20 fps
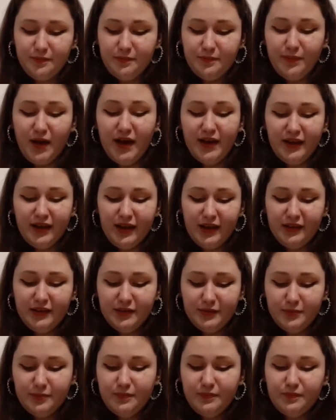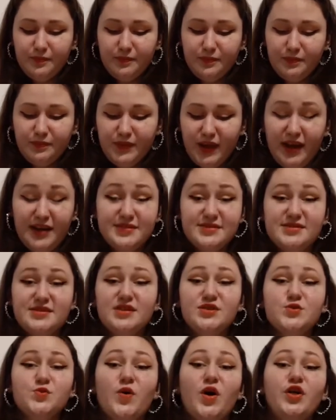manga that has
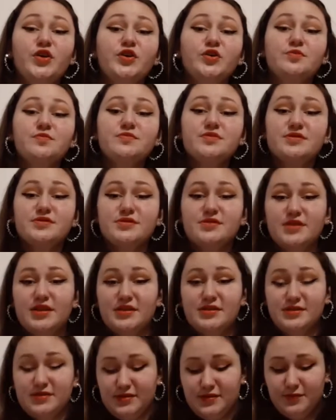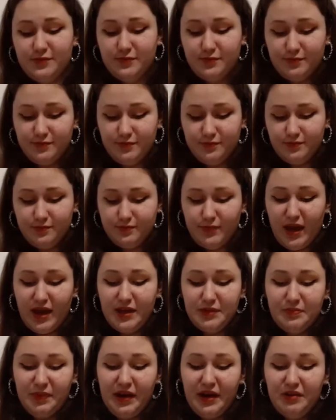6 volumes. It's
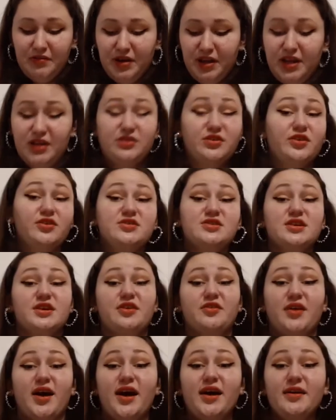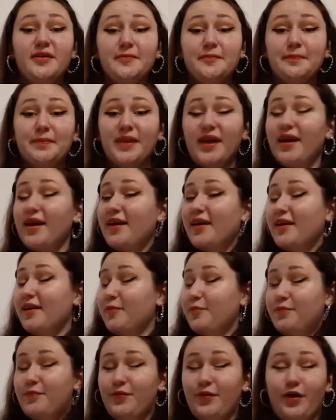made by Rihito Takarai.
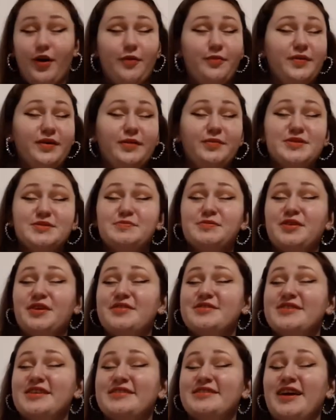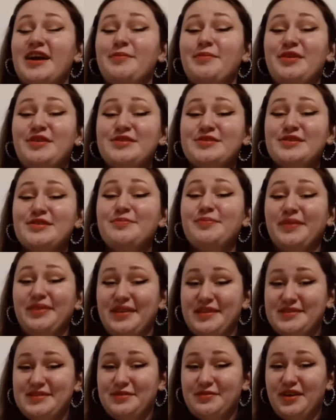Probably mispronounced that name also, but
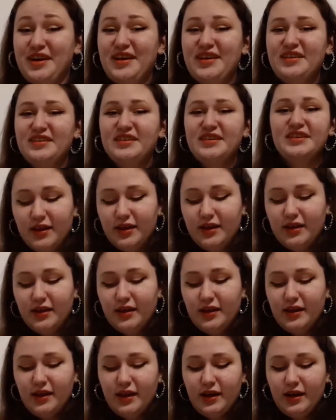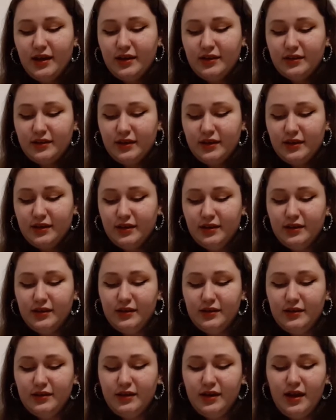that's the writer. And
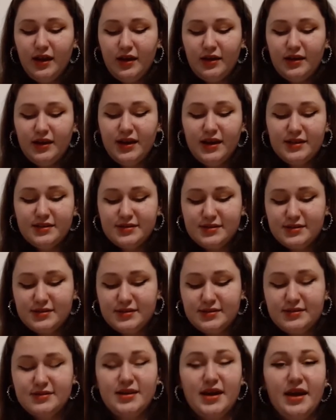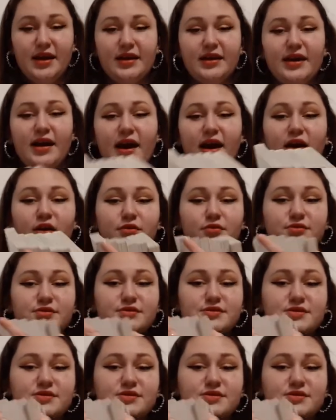yeah, it's 10 count.